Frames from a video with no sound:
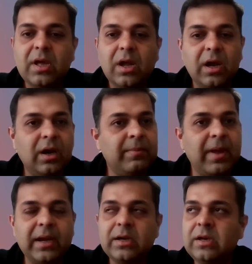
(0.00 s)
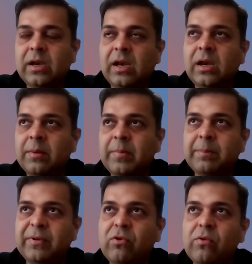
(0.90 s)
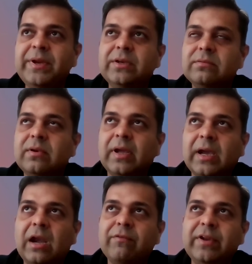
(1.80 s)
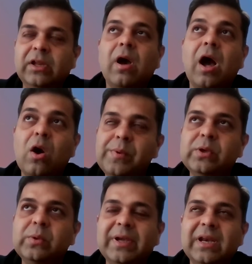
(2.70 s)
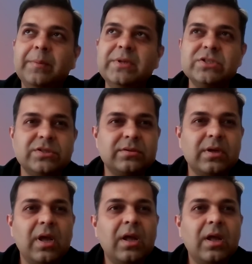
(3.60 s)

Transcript: But before we kind of tell you how we're doing it, let me just